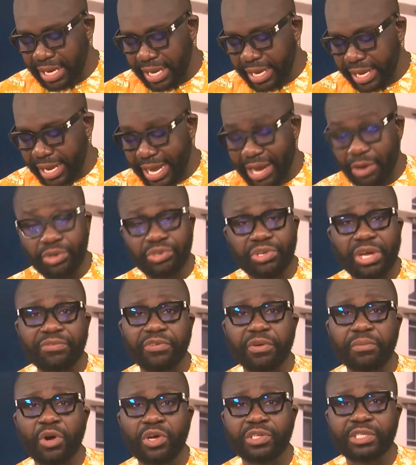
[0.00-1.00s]
uh, Akosua
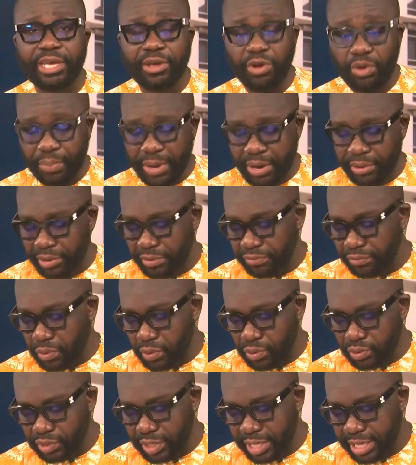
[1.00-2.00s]
Opare, of
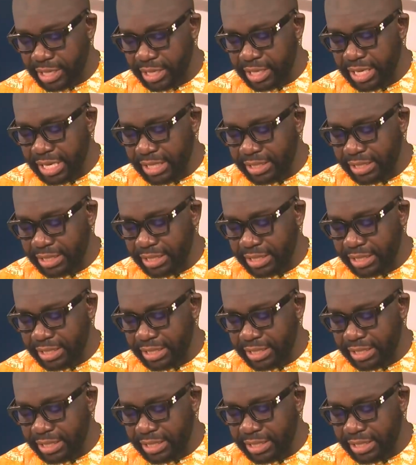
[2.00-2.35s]
course, uh,